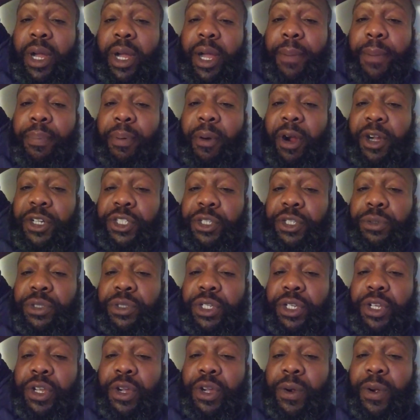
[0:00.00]
partial
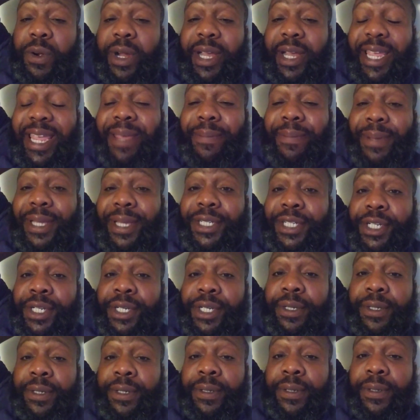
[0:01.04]
to your image.
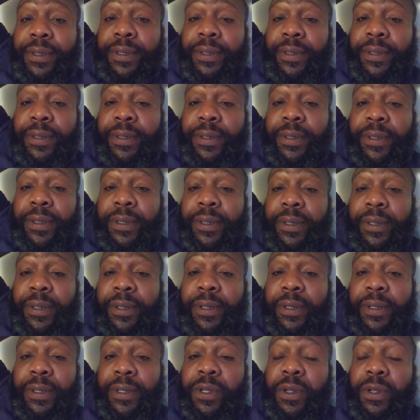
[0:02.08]

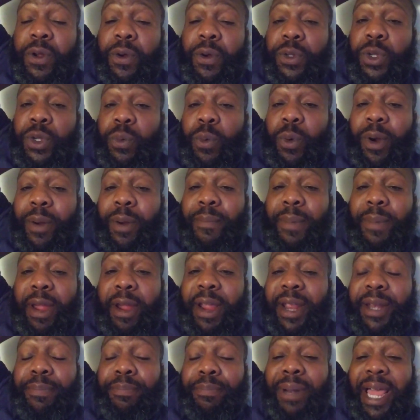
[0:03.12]
You were a
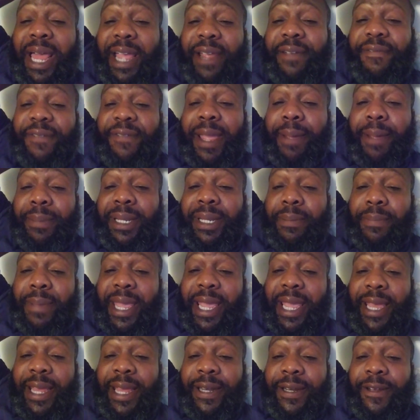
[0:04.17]
married black family
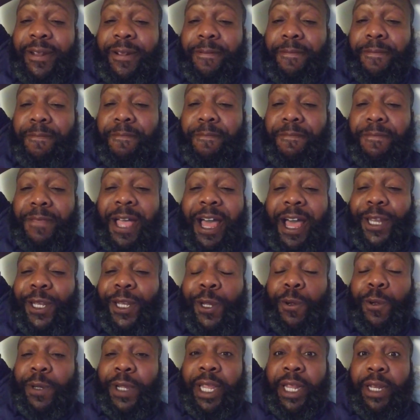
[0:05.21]
man, not
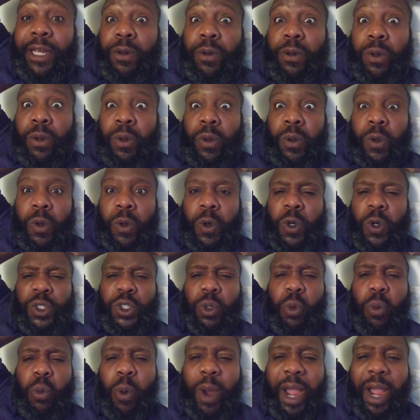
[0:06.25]
lurking
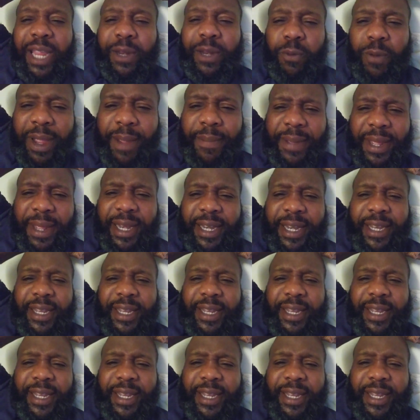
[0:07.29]
onto white women.